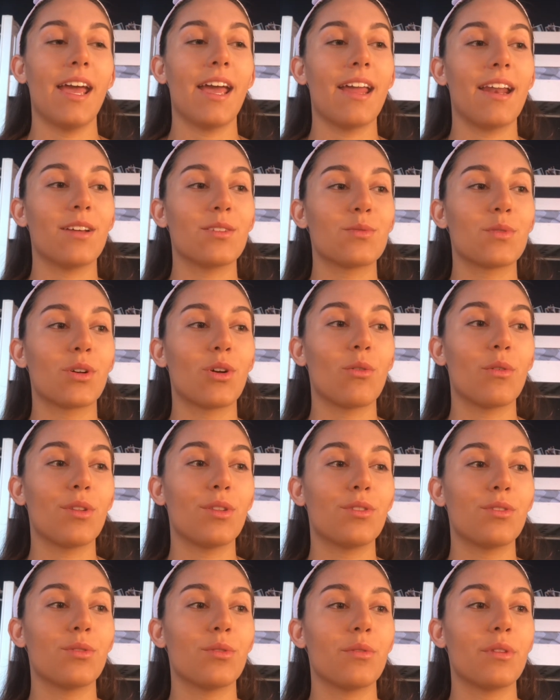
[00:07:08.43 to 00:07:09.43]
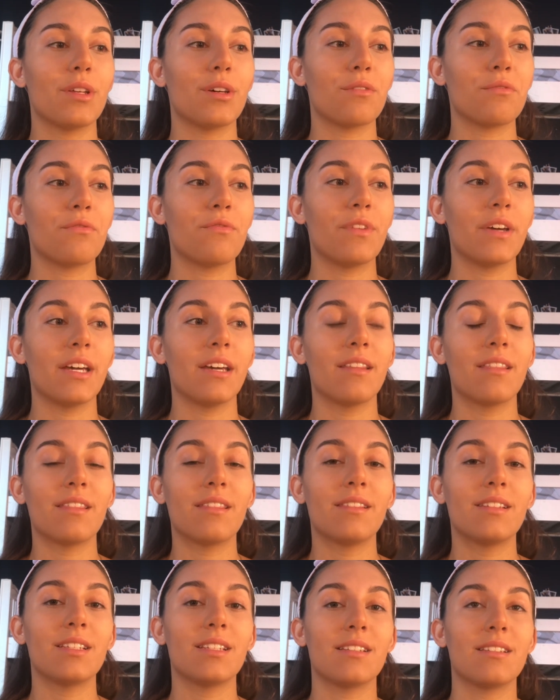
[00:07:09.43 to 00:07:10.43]
and as we're going through the
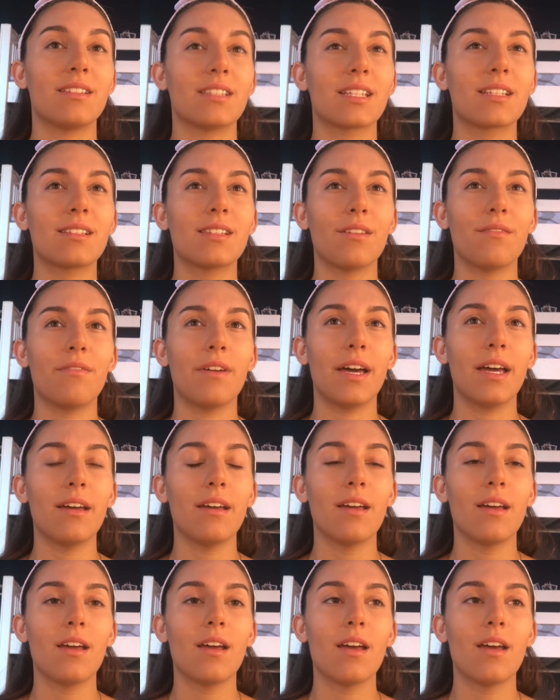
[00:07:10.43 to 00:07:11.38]
5th to the 6th event,